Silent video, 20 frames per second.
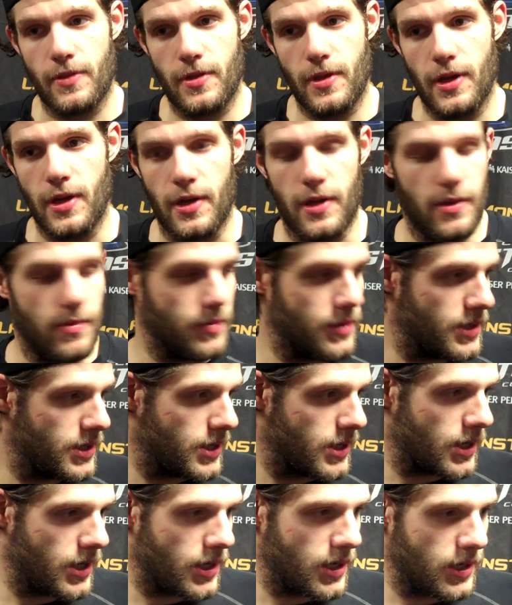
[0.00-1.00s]
Yeah, I mean,
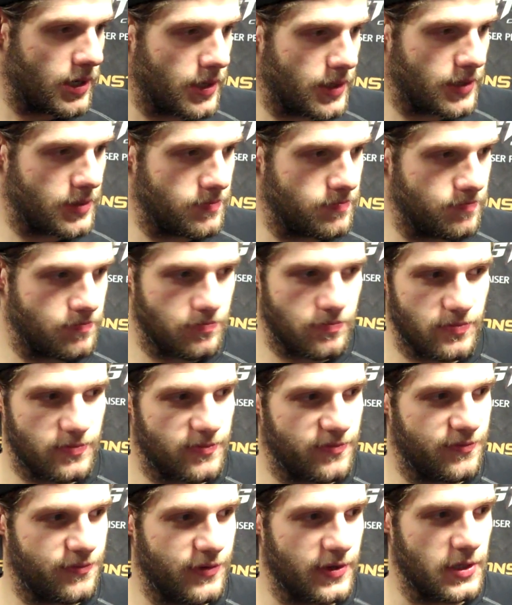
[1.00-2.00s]
uh,
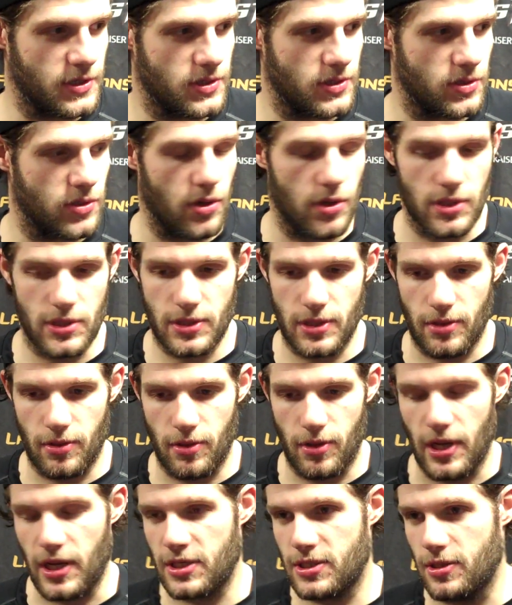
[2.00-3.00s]
first two goals,
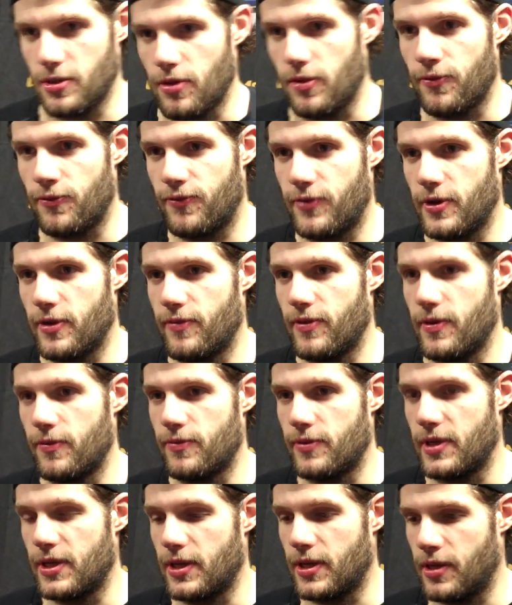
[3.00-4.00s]
oh actually all three of them,
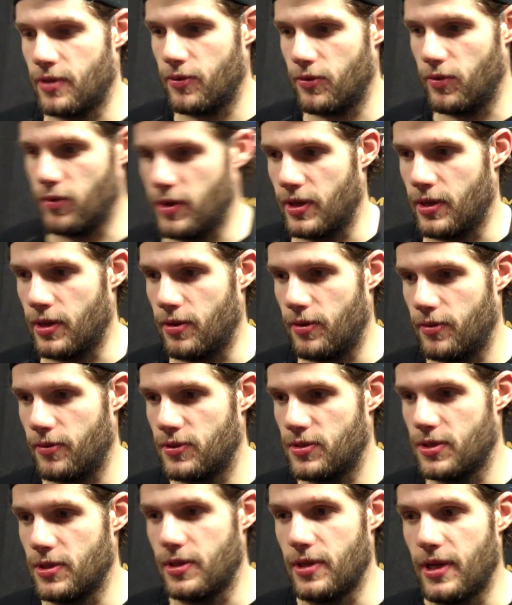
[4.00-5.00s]
we, we went
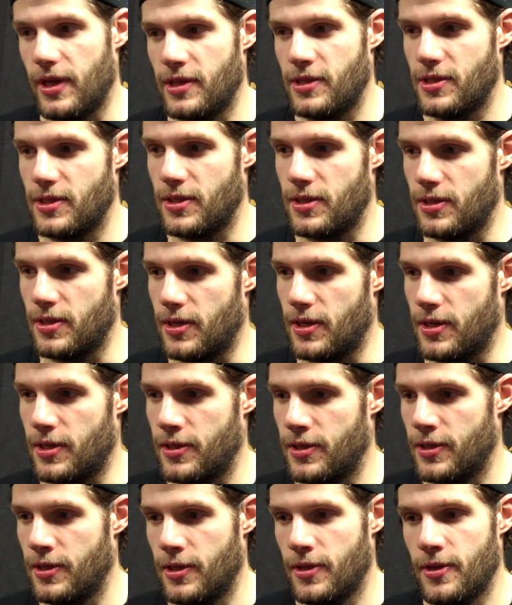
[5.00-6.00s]
to the net and uh,
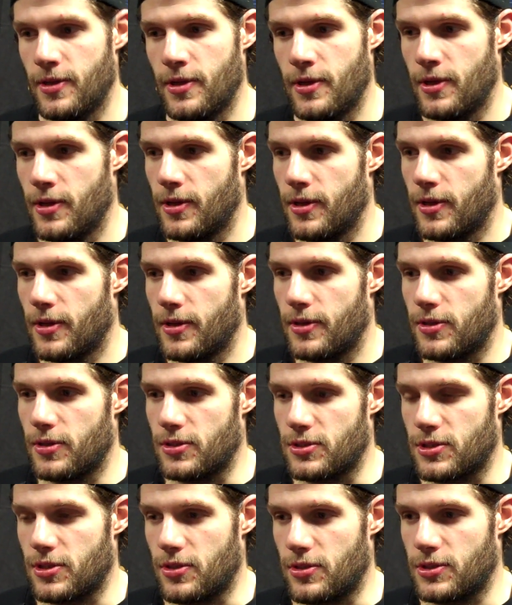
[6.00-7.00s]

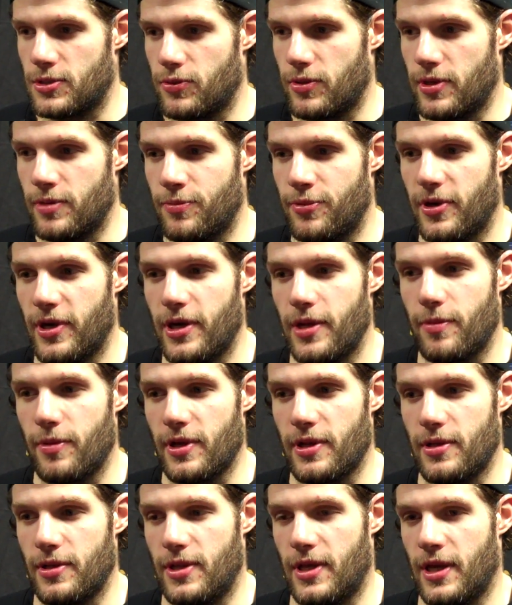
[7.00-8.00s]
those scores weren't pretty,
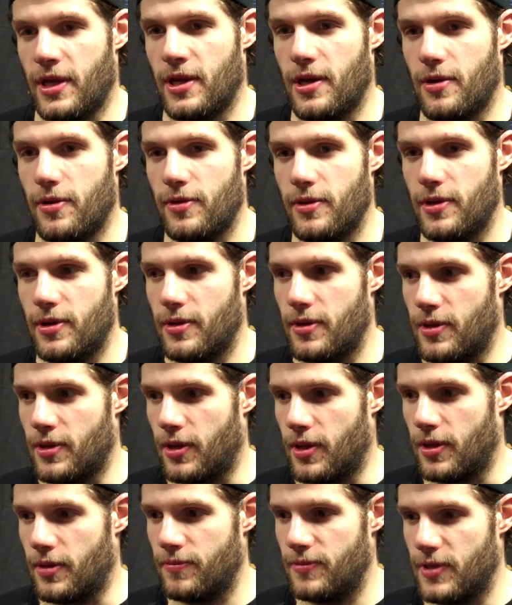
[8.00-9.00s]
but they count and
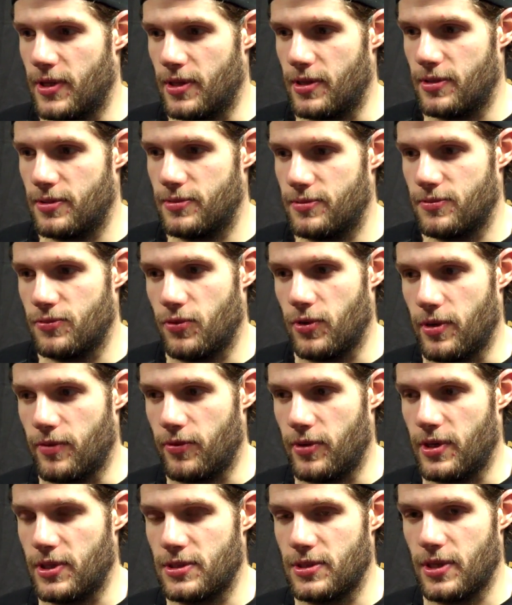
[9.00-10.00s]
uh, that looked,
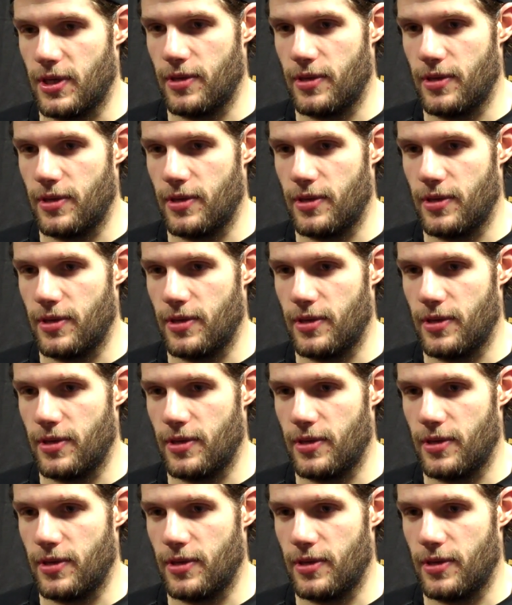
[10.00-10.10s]
went us I